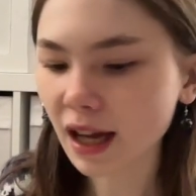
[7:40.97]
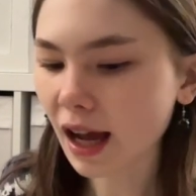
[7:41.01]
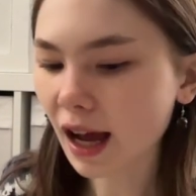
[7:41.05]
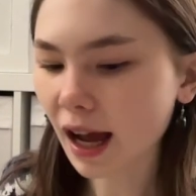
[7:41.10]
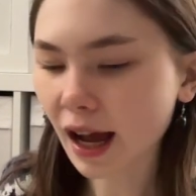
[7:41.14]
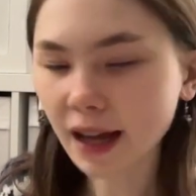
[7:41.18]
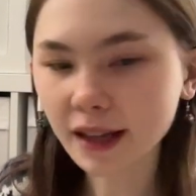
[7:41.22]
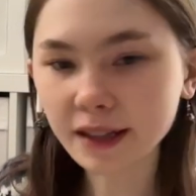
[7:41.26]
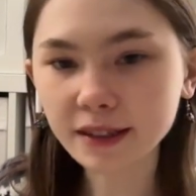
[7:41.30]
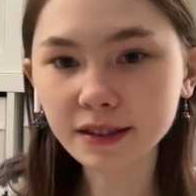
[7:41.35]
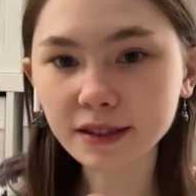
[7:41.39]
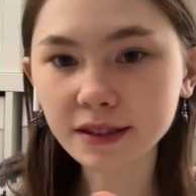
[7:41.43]

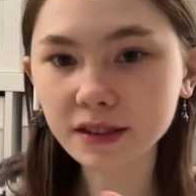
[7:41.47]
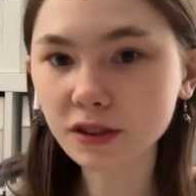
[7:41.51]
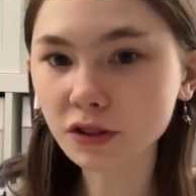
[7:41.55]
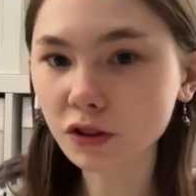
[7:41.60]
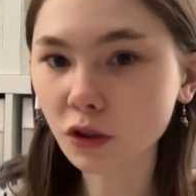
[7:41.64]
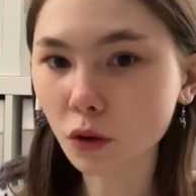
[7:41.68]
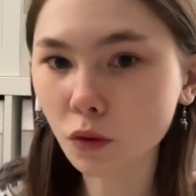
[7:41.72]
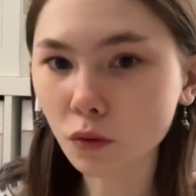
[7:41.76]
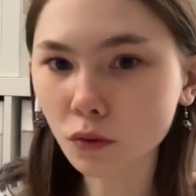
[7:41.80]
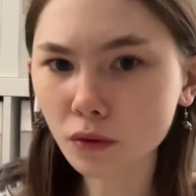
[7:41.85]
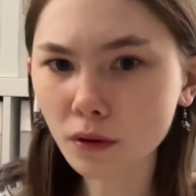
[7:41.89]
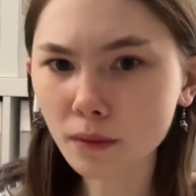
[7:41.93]
I
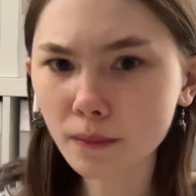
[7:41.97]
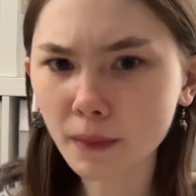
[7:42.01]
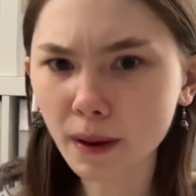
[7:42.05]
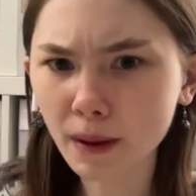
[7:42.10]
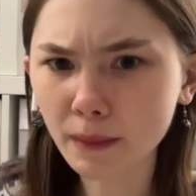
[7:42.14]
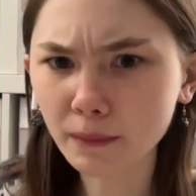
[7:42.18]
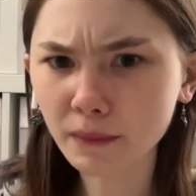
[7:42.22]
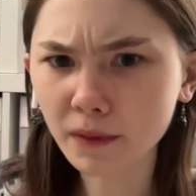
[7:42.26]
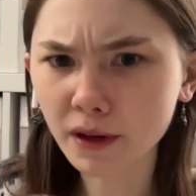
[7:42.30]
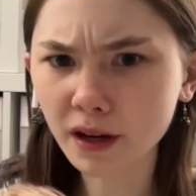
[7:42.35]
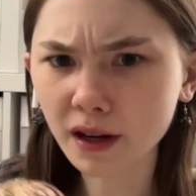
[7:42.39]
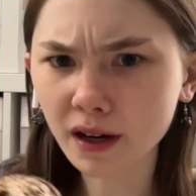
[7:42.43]
don't
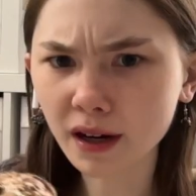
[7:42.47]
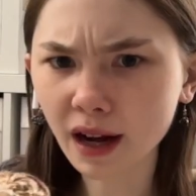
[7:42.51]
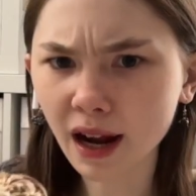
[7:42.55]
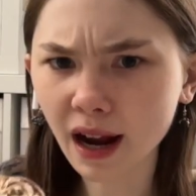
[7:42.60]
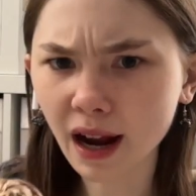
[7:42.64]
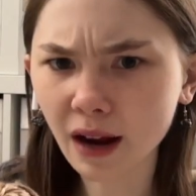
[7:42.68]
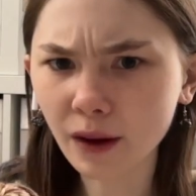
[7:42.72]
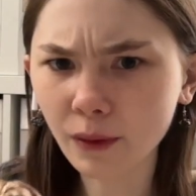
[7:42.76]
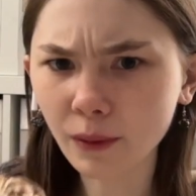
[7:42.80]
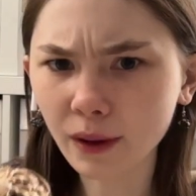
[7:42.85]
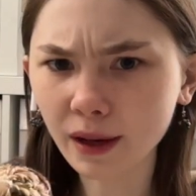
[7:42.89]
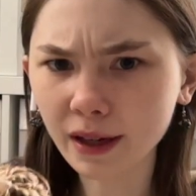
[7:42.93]
remember
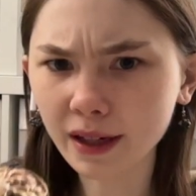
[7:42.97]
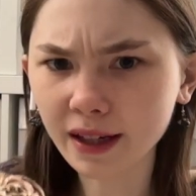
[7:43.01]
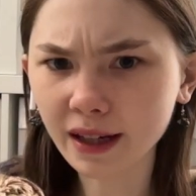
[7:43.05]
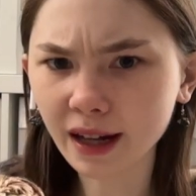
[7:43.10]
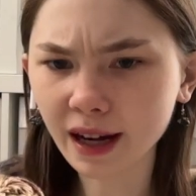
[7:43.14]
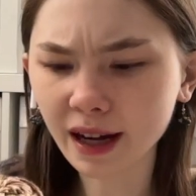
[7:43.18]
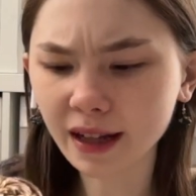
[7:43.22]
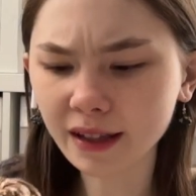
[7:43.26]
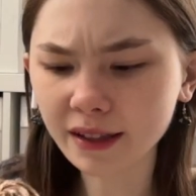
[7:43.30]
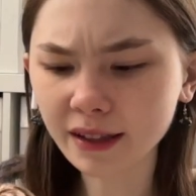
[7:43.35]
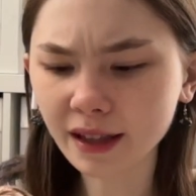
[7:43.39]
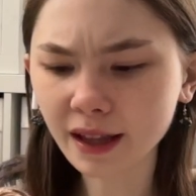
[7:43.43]
how I
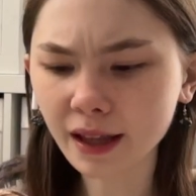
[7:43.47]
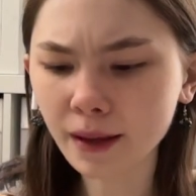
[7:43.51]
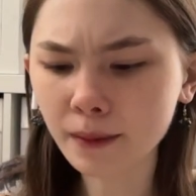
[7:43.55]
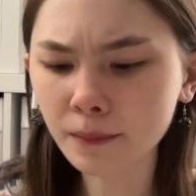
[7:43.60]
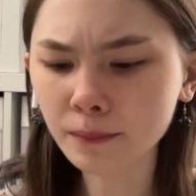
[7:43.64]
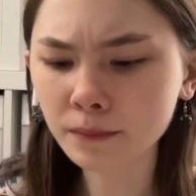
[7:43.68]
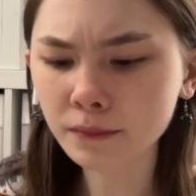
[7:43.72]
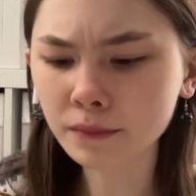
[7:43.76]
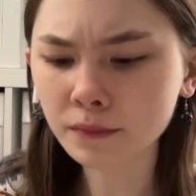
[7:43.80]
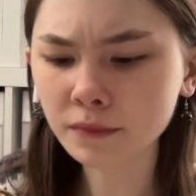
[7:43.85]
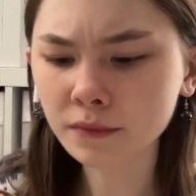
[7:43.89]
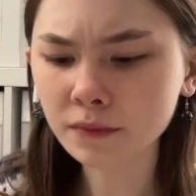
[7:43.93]
got
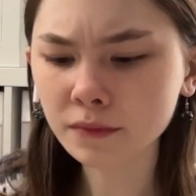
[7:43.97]
them.